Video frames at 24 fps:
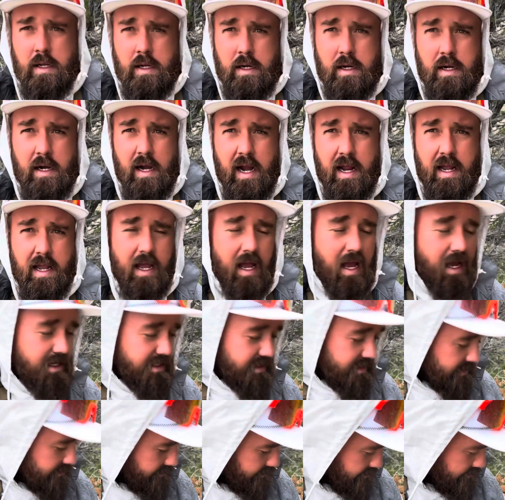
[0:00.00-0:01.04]
All right
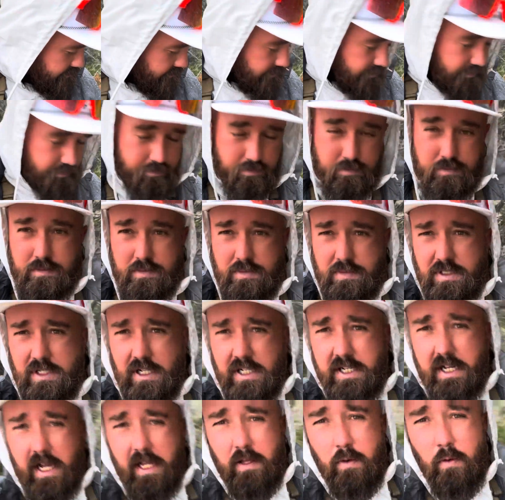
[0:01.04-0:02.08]
guys,
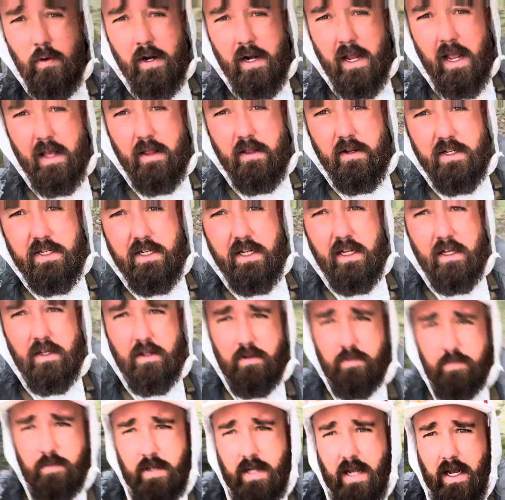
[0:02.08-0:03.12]
just got the one antler still,
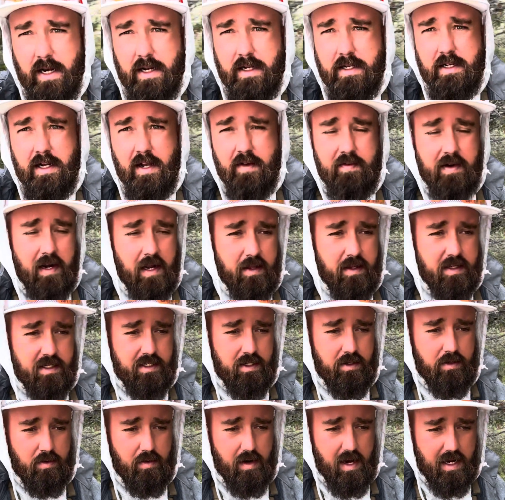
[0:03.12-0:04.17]
kind of toughing out this
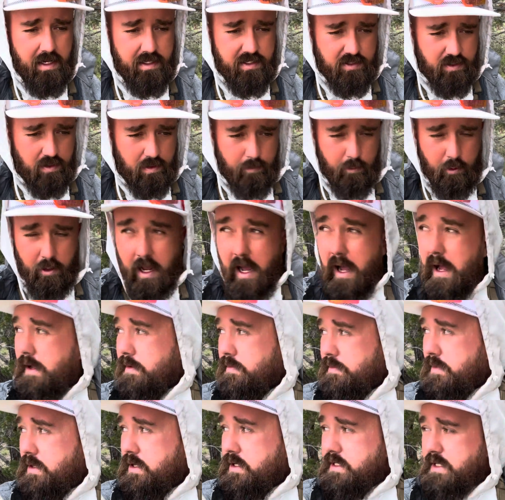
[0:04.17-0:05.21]
little rainstorm we got.
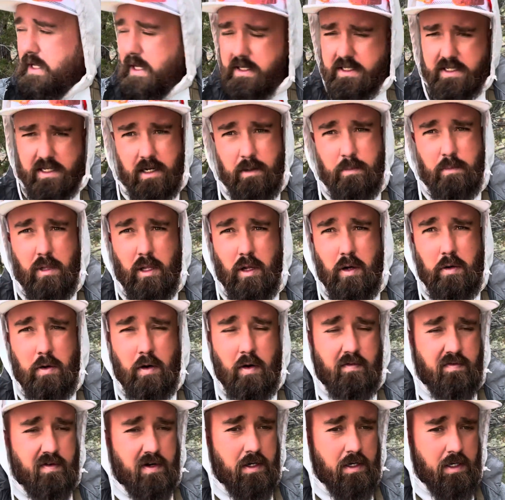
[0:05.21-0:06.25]
Looks like it's gonna blow
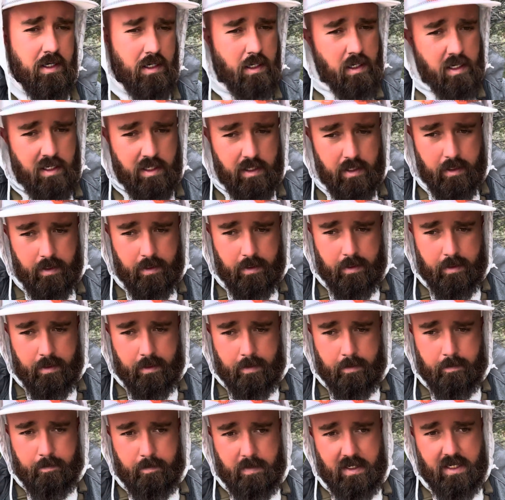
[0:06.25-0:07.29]
over,
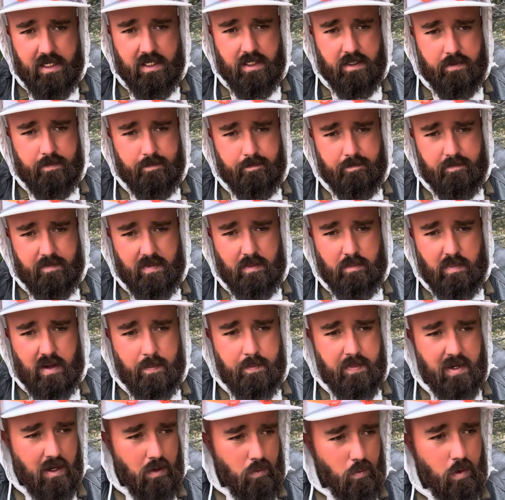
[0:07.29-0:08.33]
but I'm up
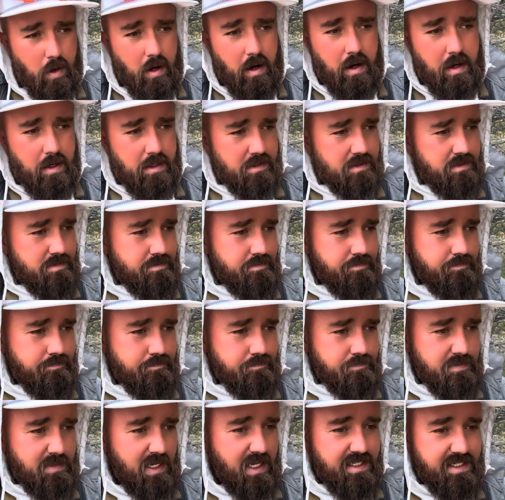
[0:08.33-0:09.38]
here where
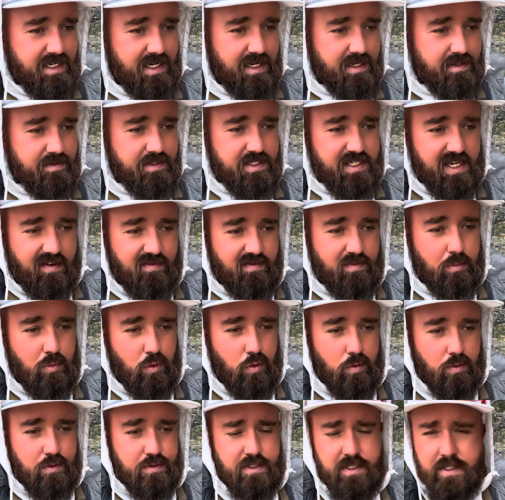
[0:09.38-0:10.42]
I seen 7
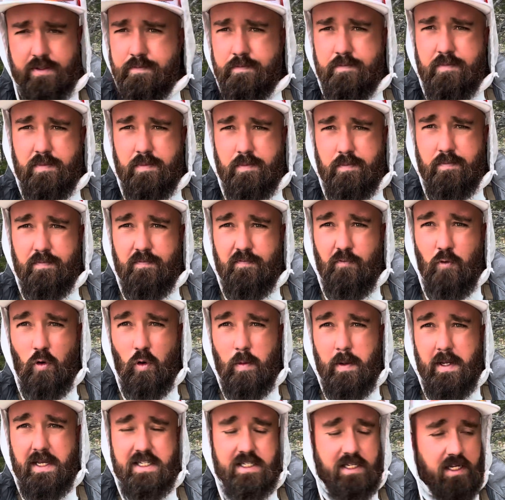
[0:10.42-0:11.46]
bulls 4
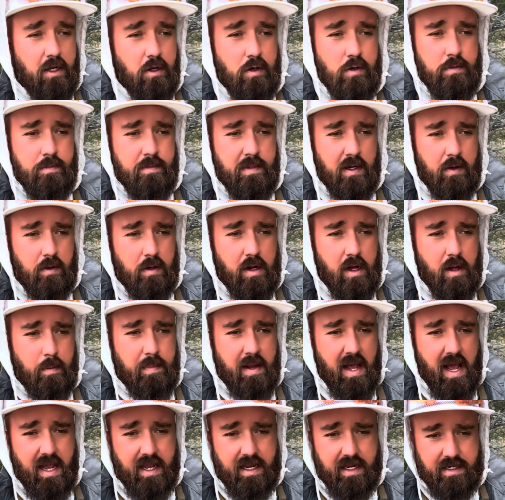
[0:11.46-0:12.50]
weeks ago. They were all
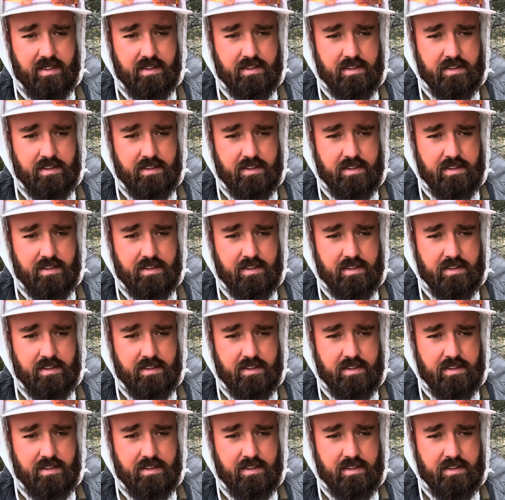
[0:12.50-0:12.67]
packing.